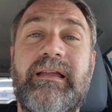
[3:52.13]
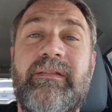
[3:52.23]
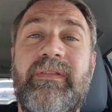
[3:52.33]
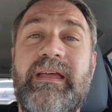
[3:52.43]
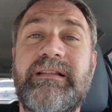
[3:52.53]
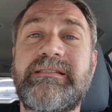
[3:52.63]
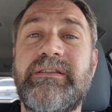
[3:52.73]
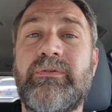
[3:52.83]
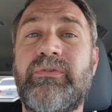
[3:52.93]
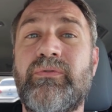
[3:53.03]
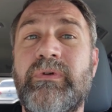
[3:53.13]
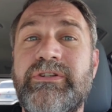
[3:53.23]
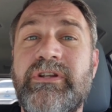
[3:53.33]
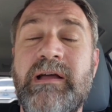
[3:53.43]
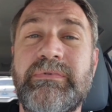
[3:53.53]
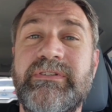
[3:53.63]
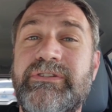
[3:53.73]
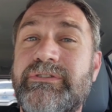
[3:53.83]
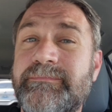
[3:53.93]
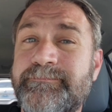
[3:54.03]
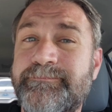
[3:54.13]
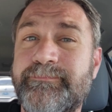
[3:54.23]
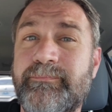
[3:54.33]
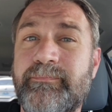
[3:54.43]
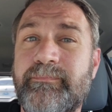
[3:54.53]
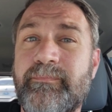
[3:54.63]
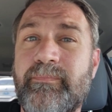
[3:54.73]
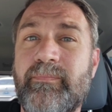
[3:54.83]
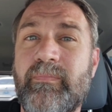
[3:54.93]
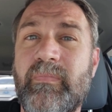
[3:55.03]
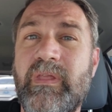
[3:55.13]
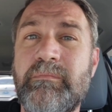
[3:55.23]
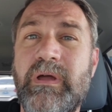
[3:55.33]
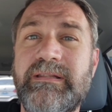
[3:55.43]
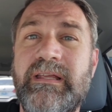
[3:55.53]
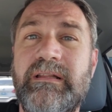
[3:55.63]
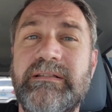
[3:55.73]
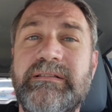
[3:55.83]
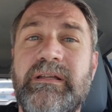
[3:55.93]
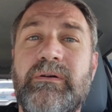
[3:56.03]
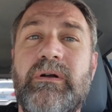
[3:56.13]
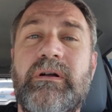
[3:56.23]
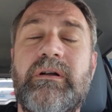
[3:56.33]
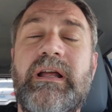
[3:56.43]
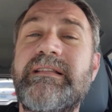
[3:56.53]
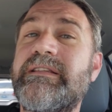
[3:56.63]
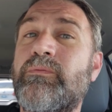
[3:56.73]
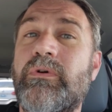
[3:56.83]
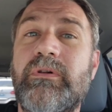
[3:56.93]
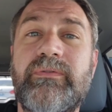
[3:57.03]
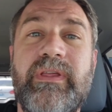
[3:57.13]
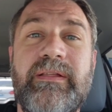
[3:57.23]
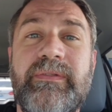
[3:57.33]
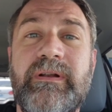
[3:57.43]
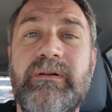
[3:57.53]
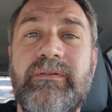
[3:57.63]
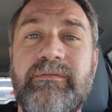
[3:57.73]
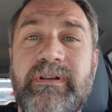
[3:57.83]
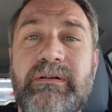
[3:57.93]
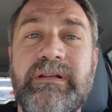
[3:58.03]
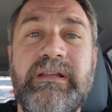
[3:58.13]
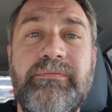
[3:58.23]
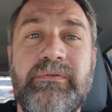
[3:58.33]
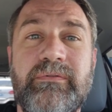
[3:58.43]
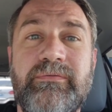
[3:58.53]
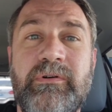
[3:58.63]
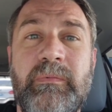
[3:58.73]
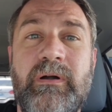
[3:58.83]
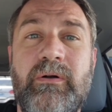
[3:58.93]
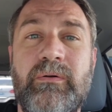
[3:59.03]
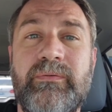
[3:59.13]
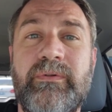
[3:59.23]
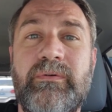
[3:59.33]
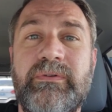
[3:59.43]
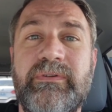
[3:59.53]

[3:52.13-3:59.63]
And that C O two rich composition? It might tell us there are icy worlds out there, very different from our own solar